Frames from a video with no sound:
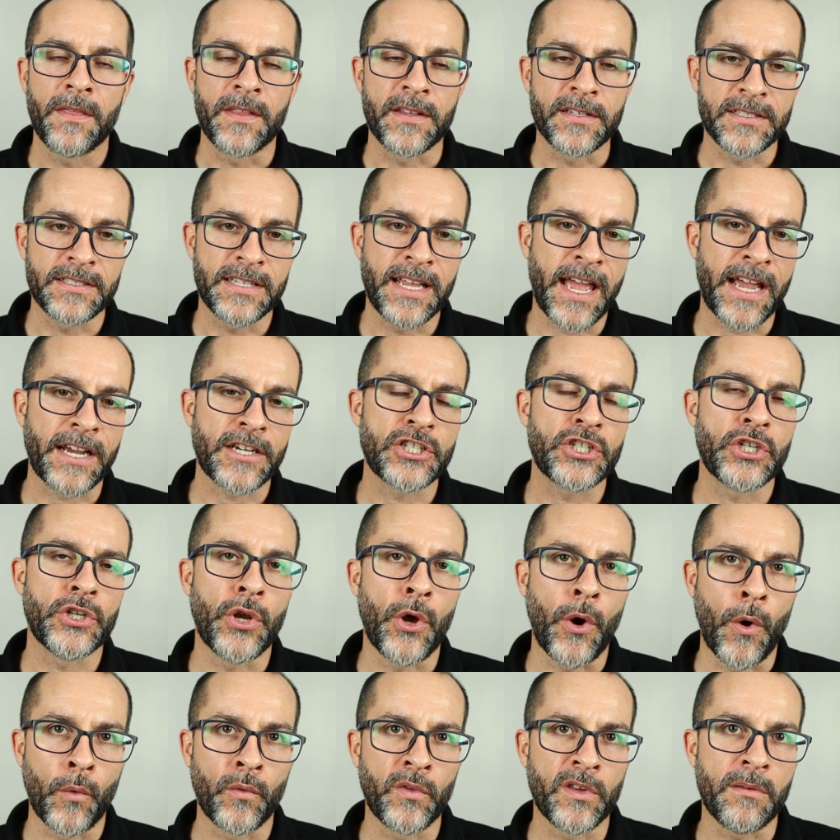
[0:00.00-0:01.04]
the snack
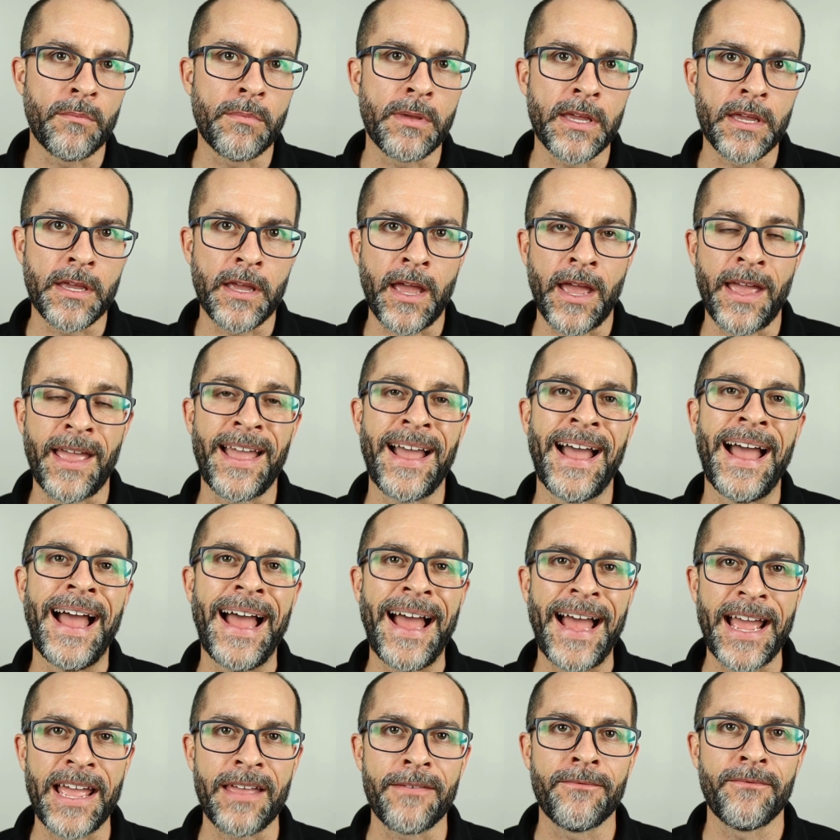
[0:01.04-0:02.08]
should only be a
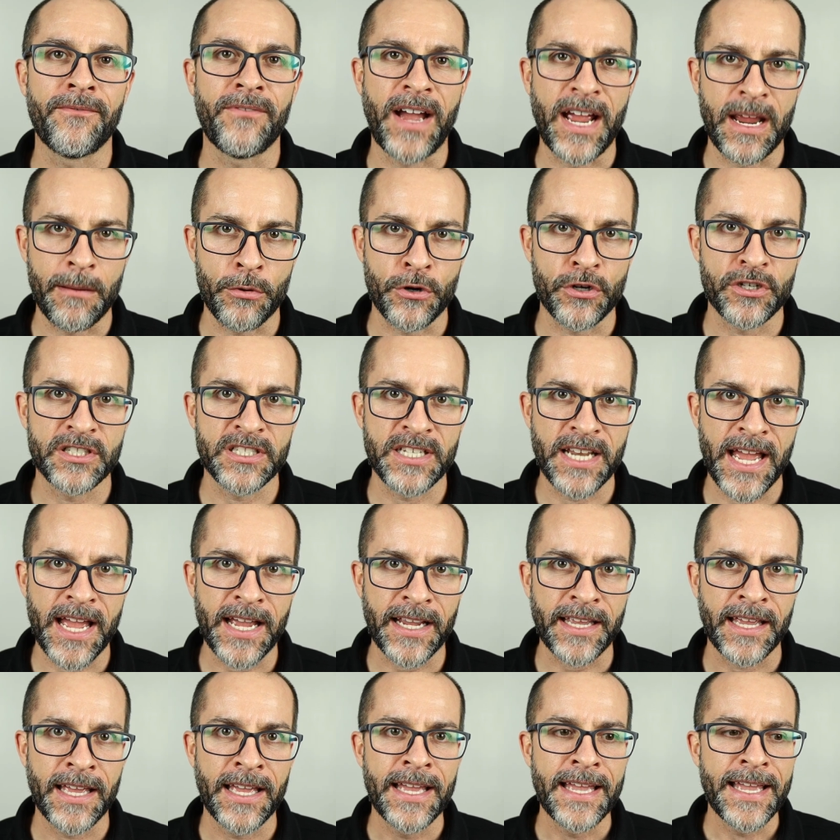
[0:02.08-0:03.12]
high fiber
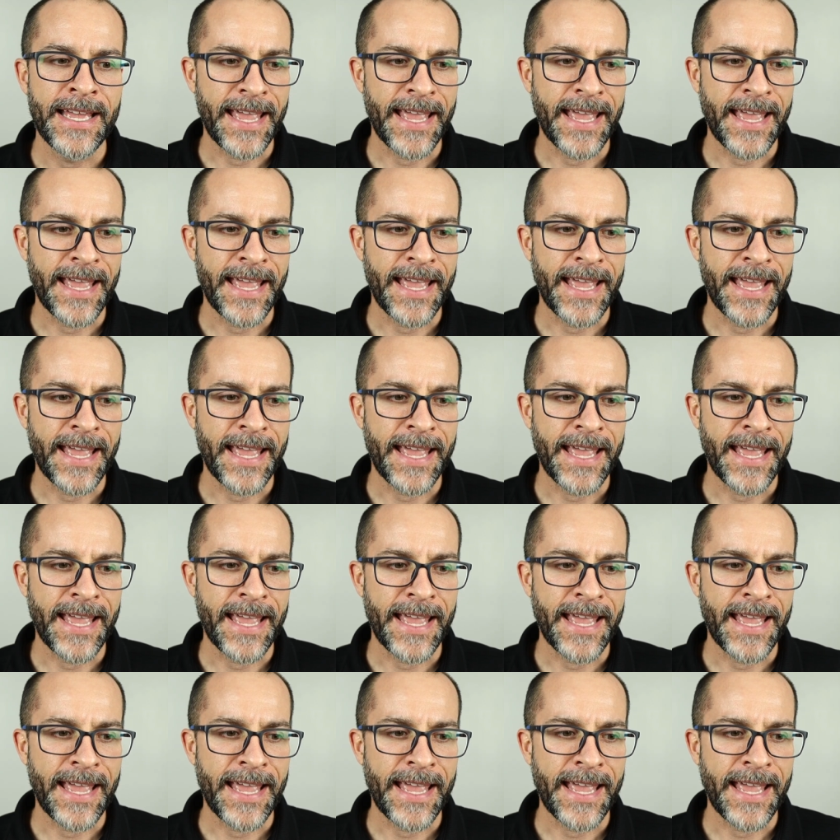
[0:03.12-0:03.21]
snack.